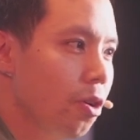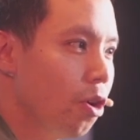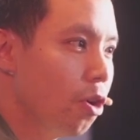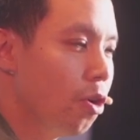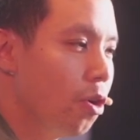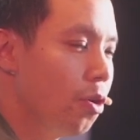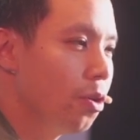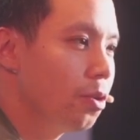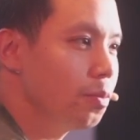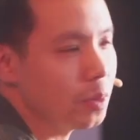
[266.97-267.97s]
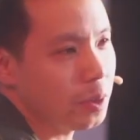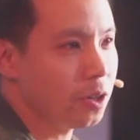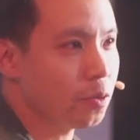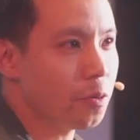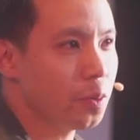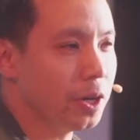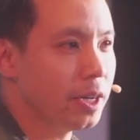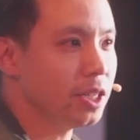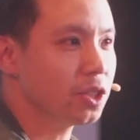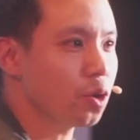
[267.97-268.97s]
Or maybe another way of
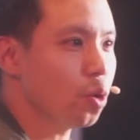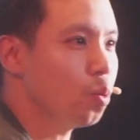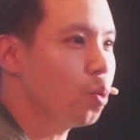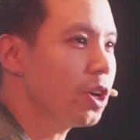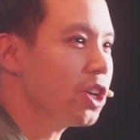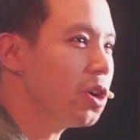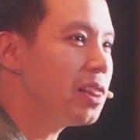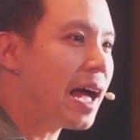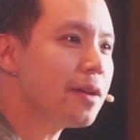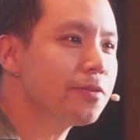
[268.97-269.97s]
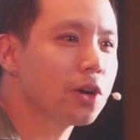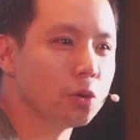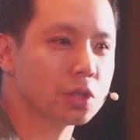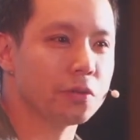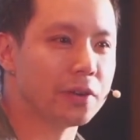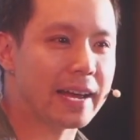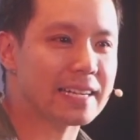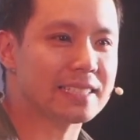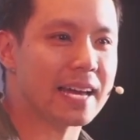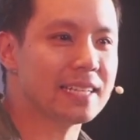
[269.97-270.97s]
putting it is, what are your life goals for the
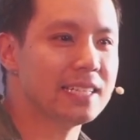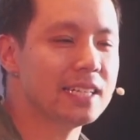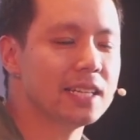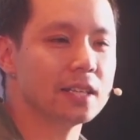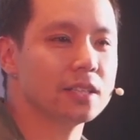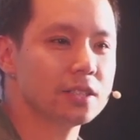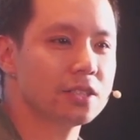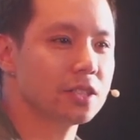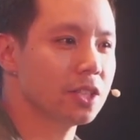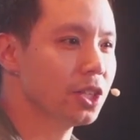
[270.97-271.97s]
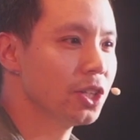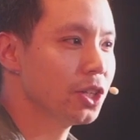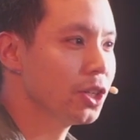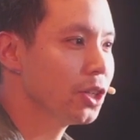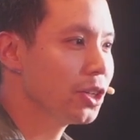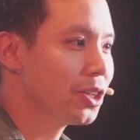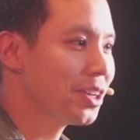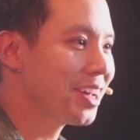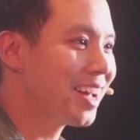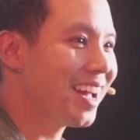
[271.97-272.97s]
next ten years?
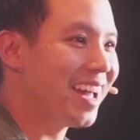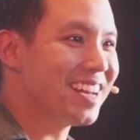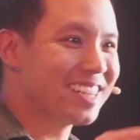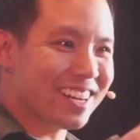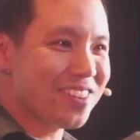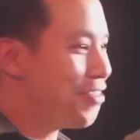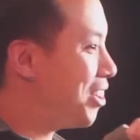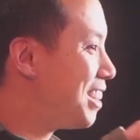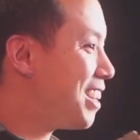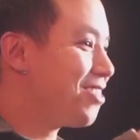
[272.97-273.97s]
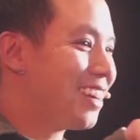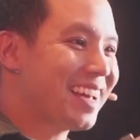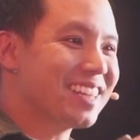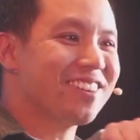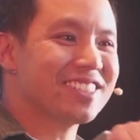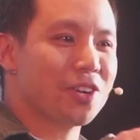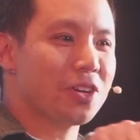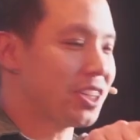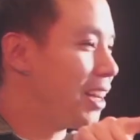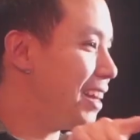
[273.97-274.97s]
It's kind of fun because when I get to ask a
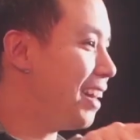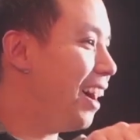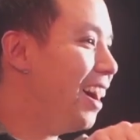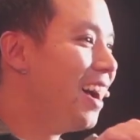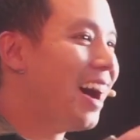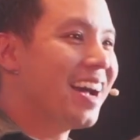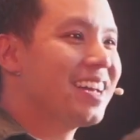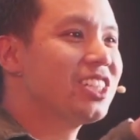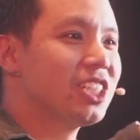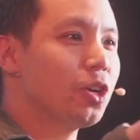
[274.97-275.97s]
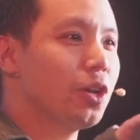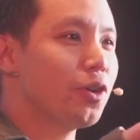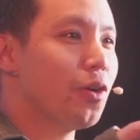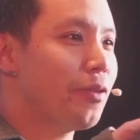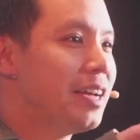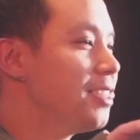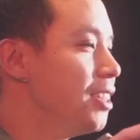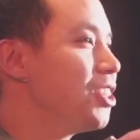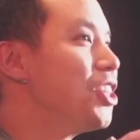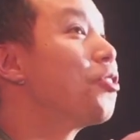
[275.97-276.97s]
question like that, I can see all of your
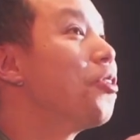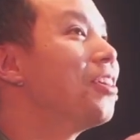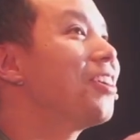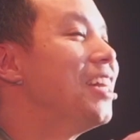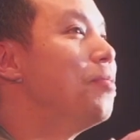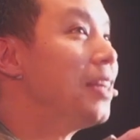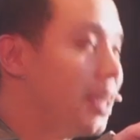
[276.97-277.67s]
faces. So you're all looking at